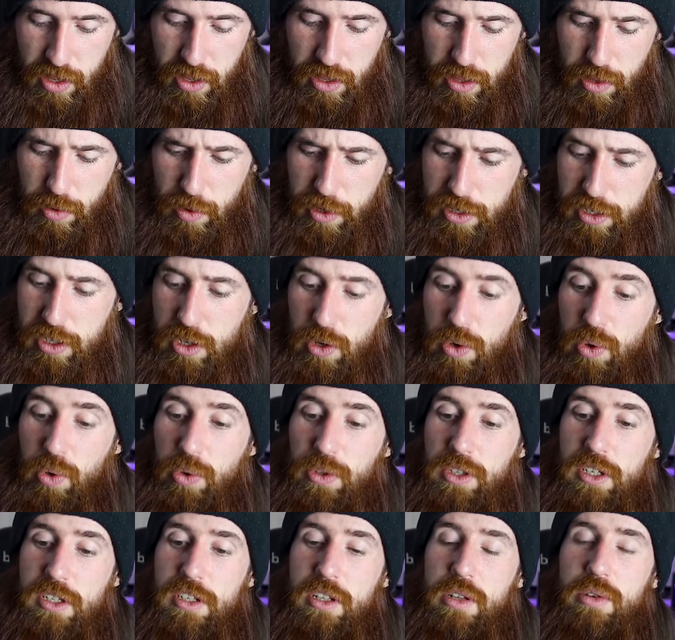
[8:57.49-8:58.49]
The ones that
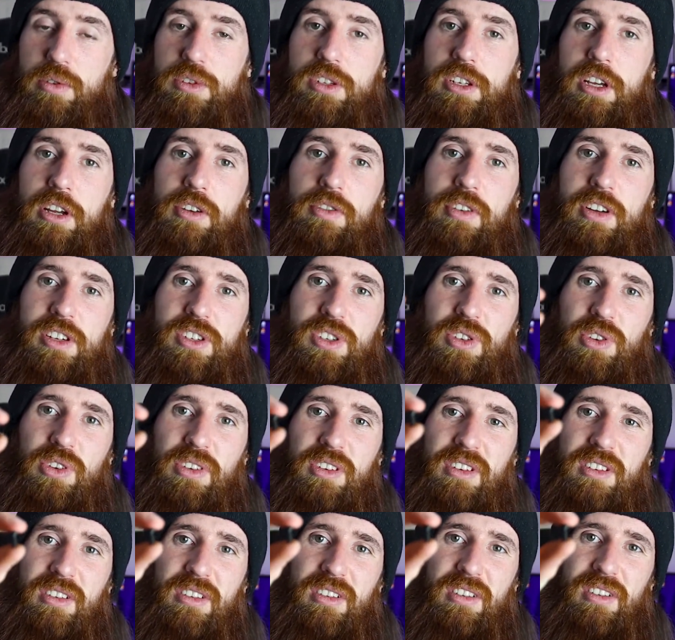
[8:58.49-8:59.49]
hold these little side rests
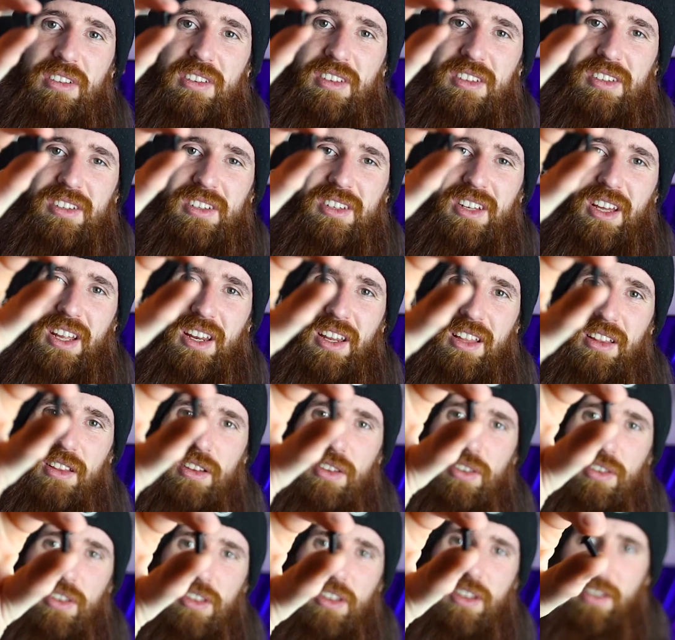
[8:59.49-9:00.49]
on, these tiny
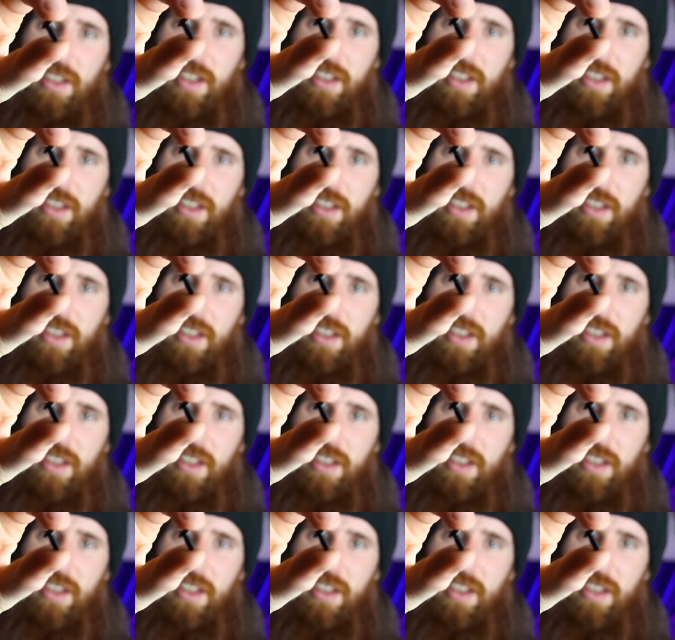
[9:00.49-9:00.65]
little